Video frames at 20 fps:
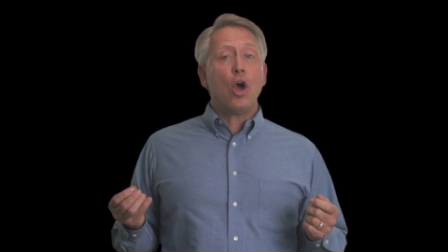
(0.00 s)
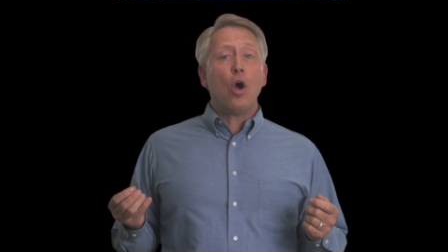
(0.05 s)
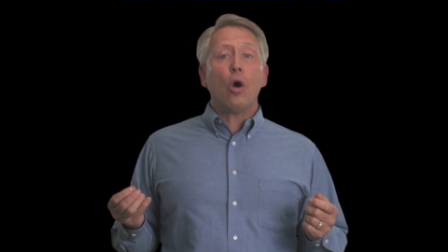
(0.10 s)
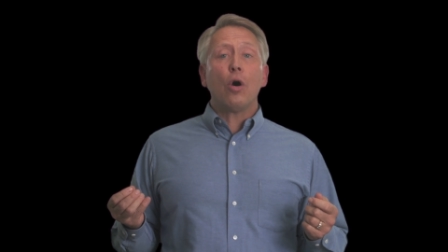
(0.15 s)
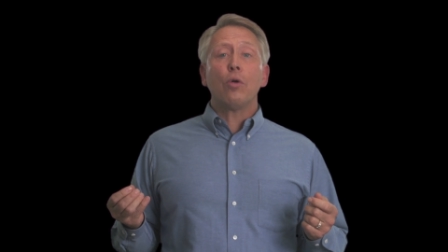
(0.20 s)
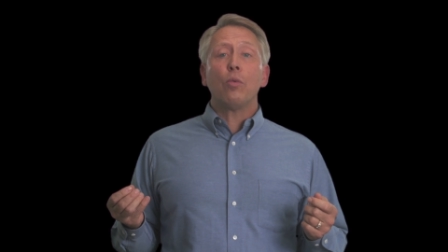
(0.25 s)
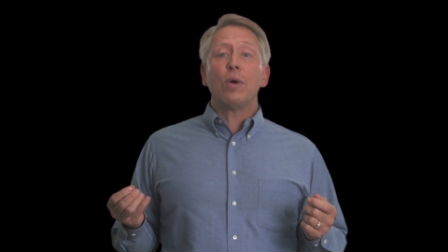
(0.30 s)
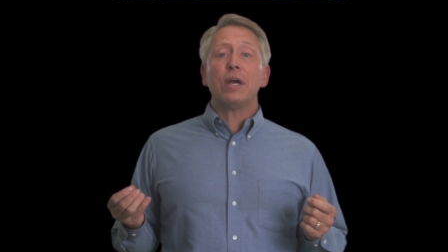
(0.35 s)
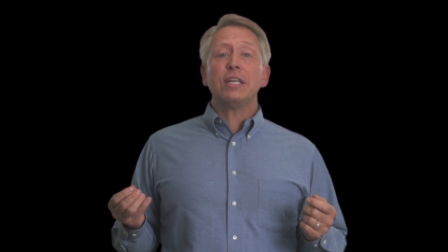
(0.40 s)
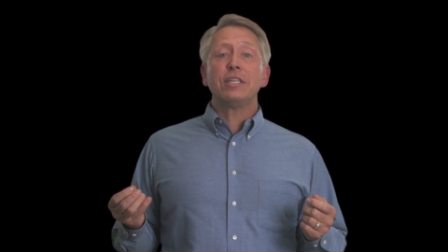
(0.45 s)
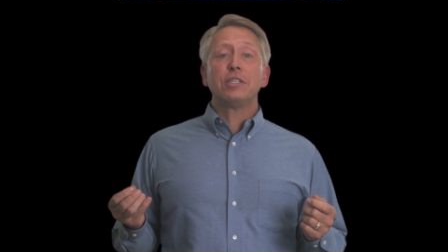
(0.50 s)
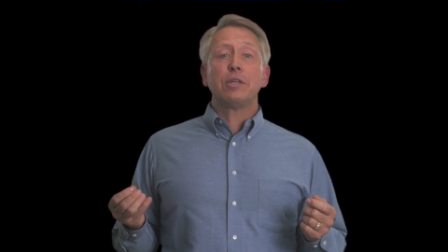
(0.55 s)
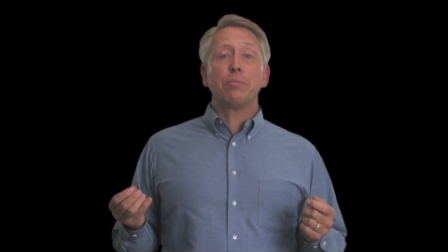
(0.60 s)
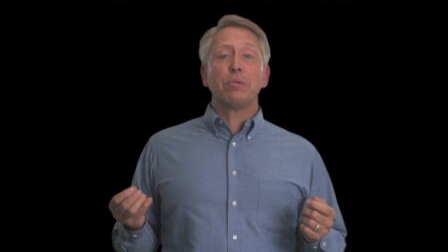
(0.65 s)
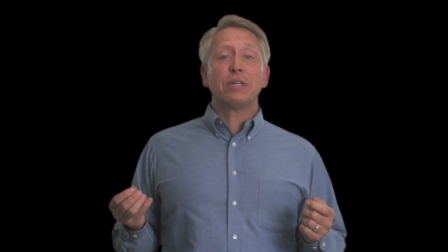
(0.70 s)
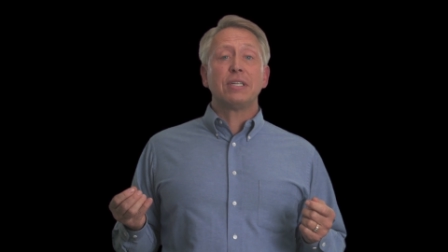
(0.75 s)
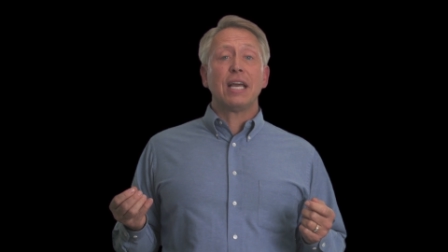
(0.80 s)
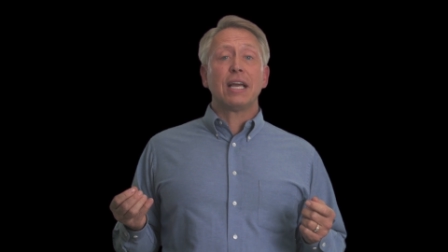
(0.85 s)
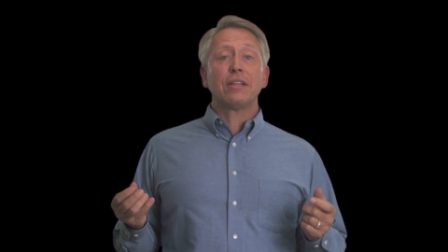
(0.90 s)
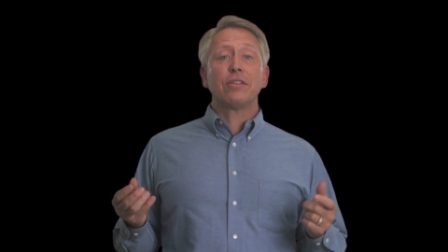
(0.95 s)
on ways to
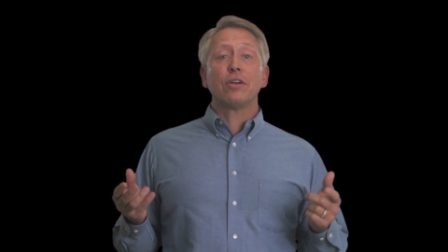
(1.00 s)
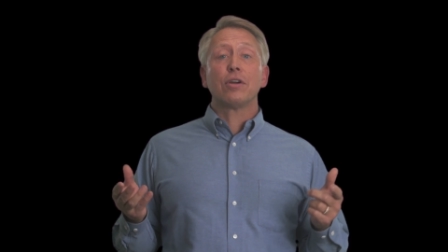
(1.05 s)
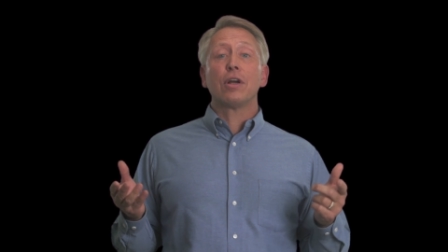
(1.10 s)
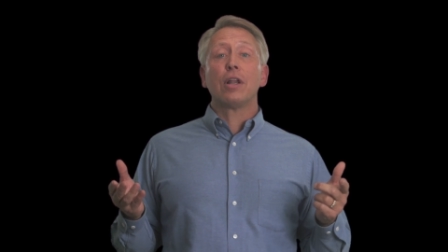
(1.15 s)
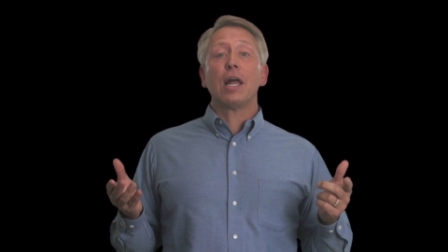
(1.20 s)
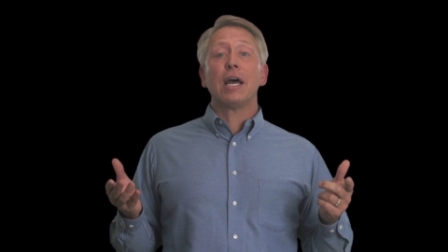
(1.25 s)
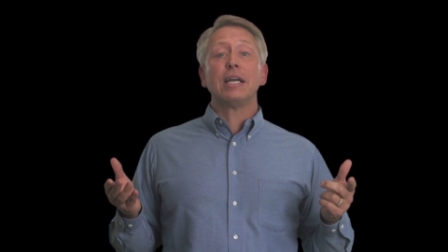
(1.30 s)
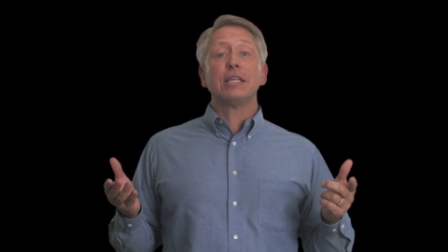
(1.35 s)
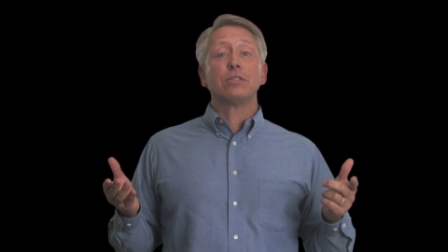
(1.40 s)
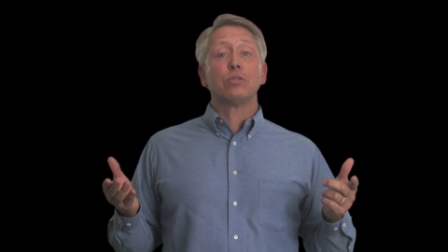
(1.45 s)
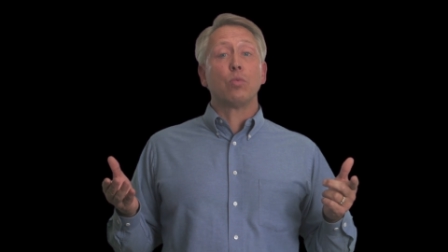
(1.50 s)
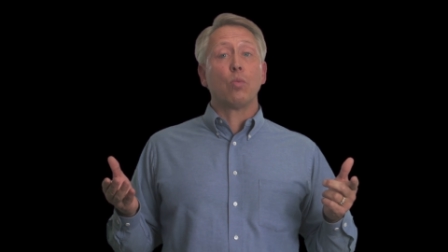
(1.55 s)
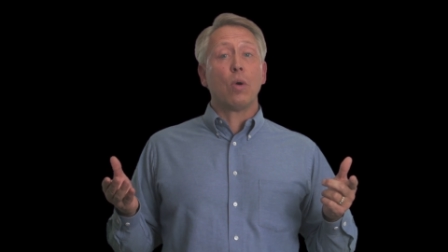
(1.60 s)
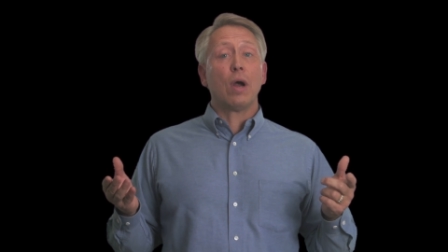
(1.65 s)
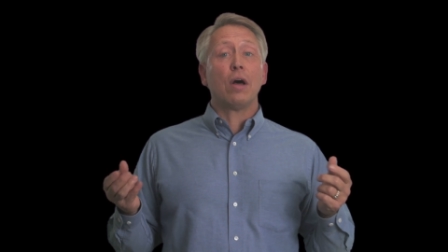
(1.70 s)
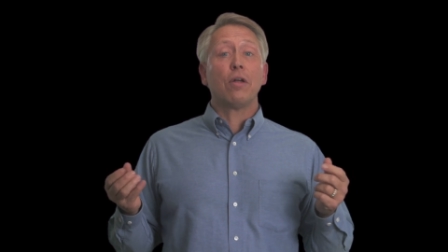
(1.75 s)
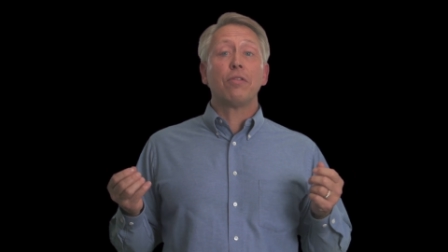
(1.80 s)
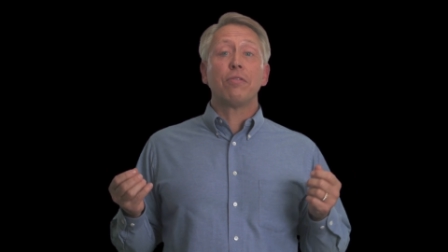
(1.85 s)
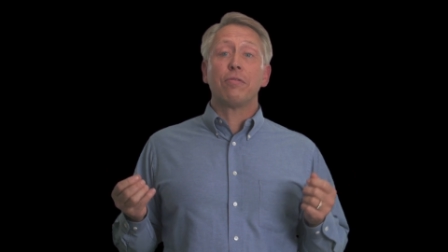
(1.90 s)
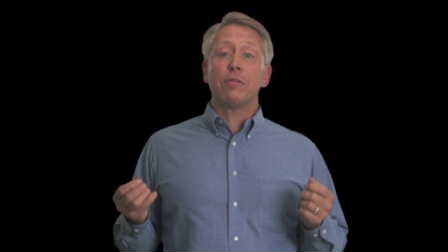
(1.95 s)
protect their clients'
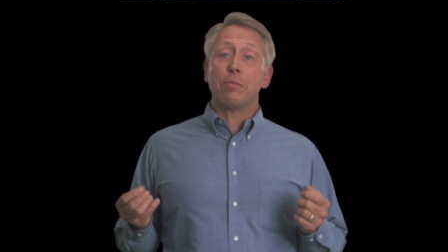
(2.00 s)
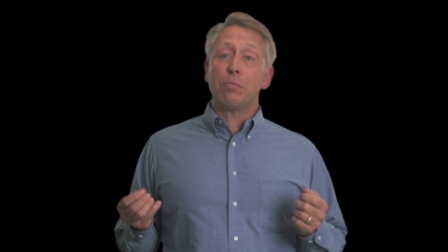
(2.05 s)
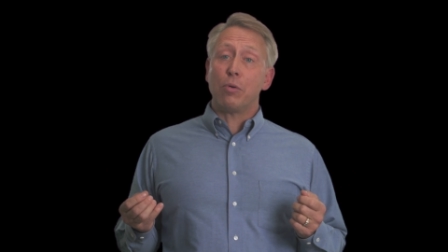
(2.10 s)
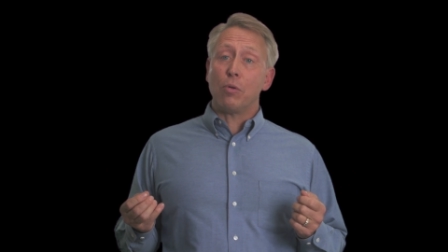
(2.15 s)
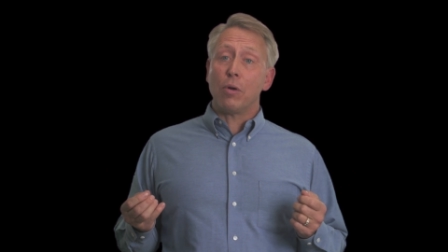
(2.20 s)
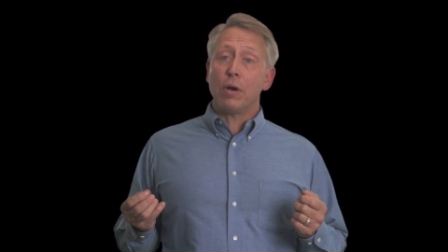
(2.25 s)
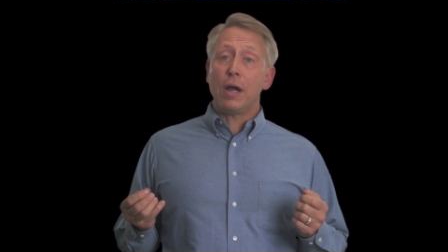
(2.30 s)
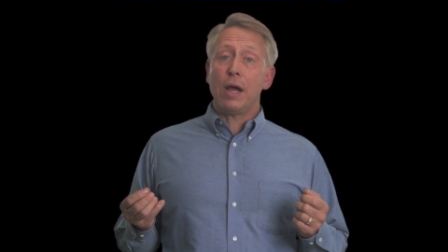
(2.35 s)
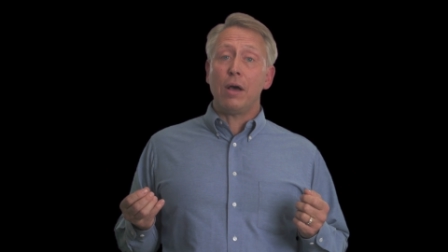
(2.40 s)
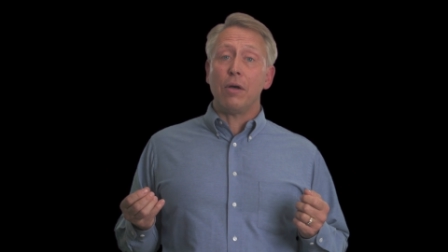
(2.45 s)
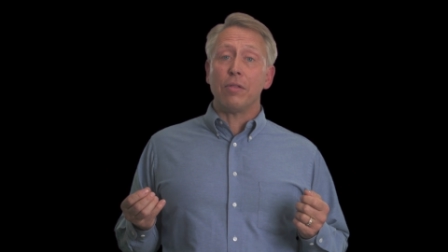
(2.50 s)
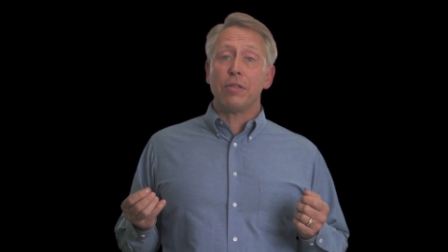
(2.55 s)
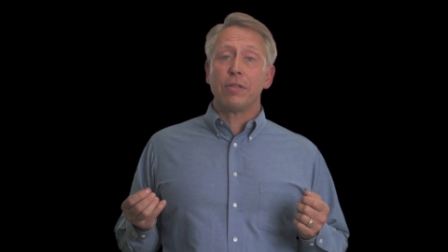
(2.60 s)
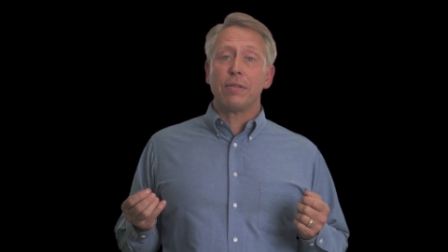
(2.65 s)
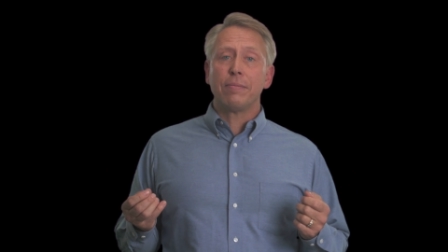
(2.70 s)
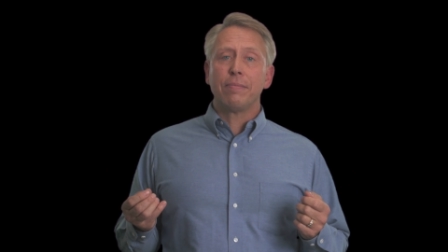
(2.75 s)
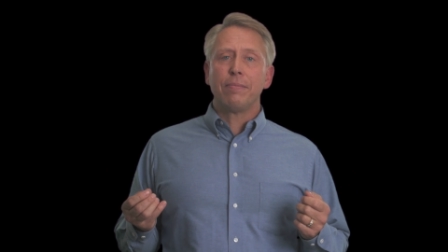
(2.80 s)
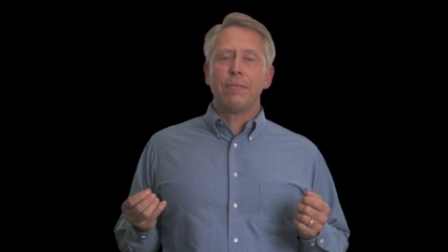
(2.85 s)
wealth from poor health.